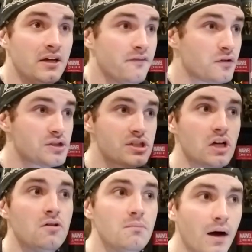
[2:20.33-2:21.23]
for
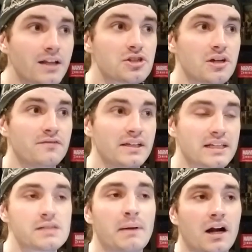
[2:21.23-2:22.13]
so much of the
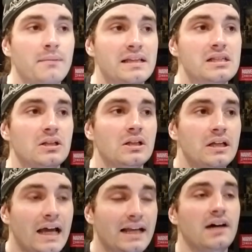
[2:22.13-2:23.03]
experimental
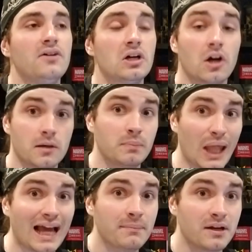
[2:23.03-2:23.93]
and avant-garde
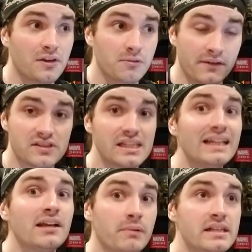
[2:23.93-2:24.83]
black metal that we've
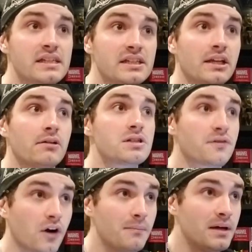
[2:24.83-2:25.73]
seen in recent years,
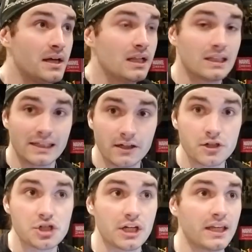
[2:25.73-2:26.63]
from
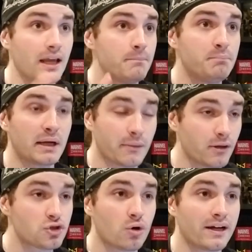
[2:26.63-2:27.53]
Liturgy,
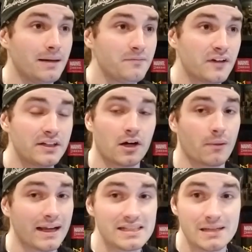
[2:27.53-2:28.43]
Imperial Triumphant,
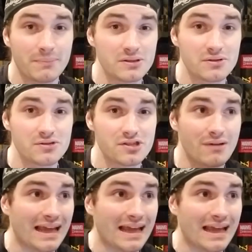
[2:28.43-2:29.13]
Aransi Pazuzu,